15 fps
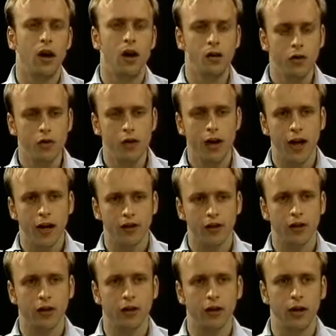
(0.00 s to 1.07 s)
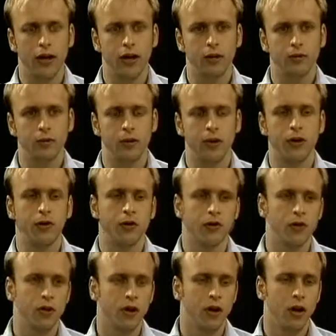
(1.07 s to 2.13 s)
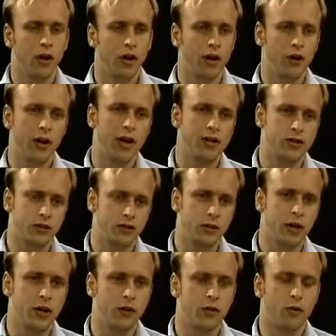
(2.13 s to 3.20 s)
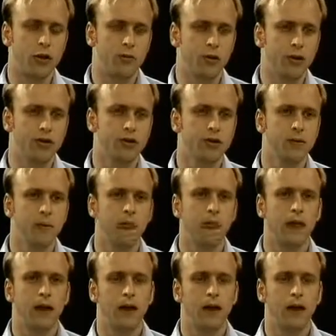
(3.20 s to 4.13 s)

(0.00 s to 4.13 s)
Under NAFTA, as with other international trade agreements,